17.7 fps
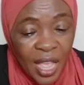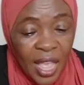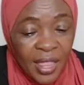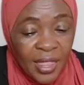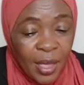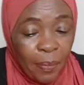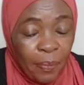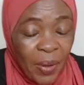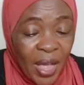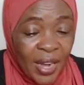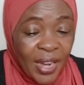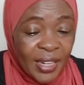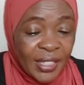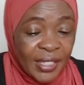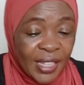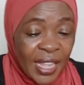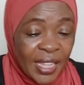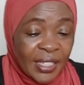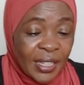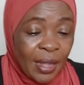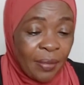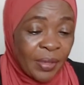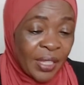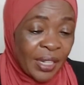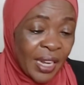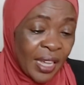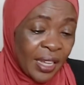The parent says
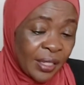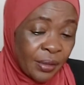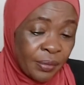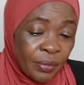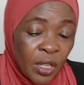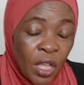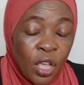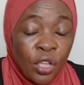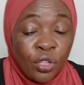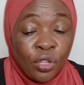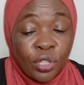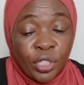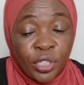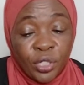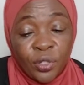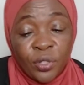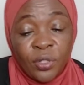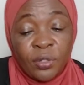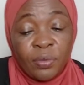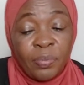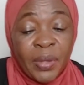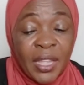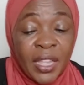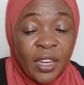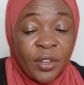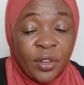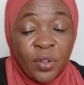something like, you should
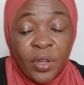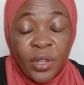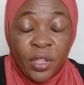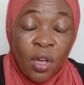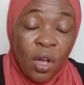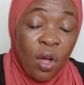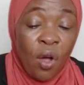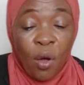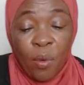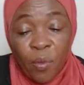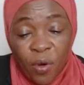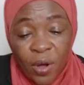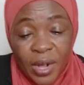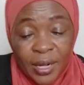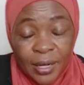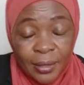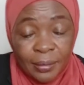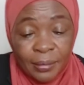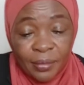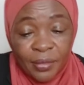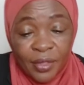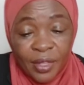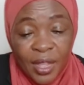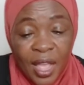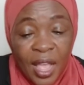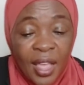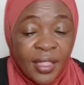be doing your homework.
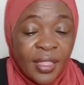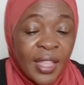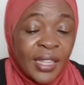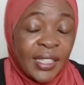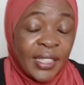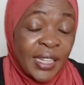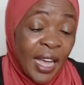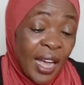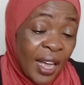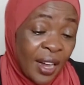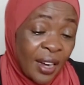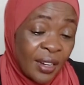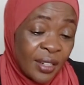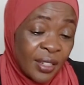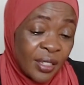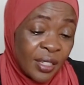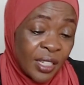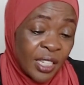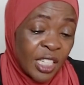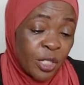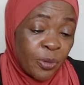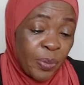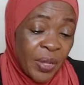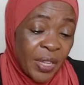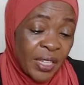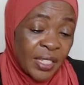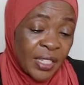The child
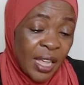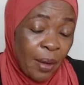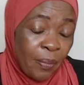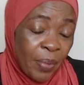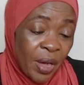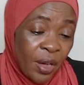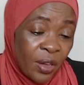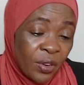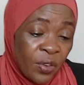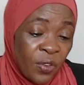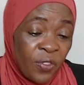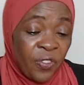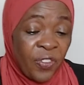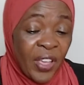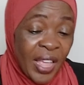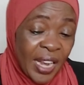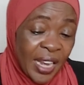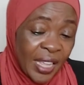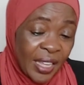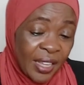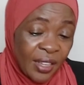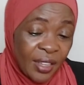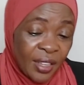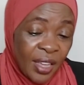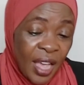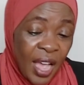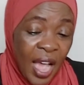speaks about feeling
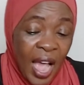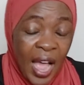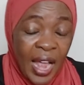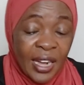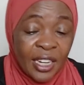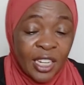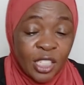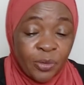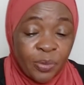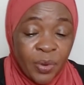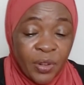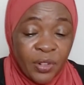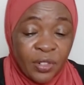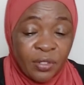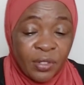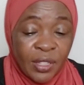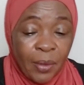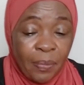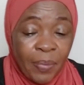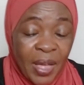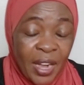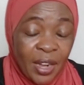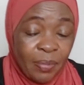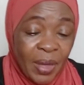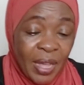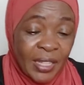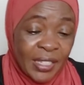and responds to the
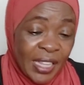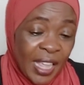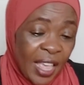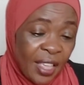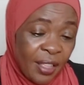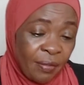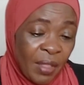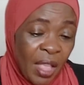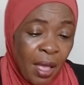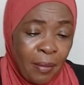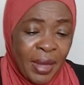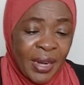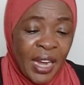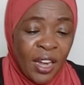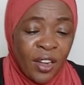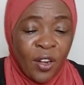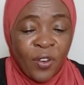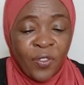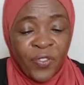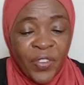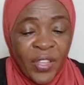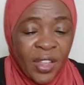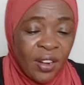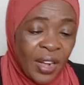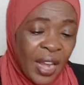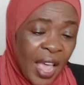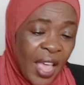parent by saying, but I don't
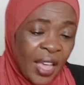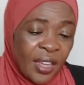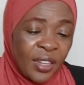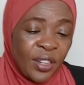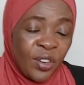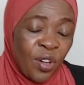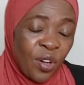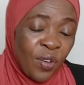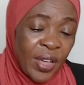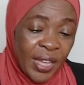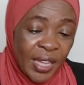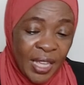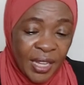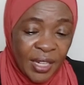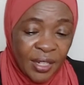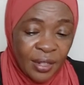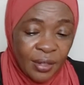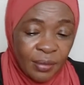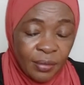feel like doing it.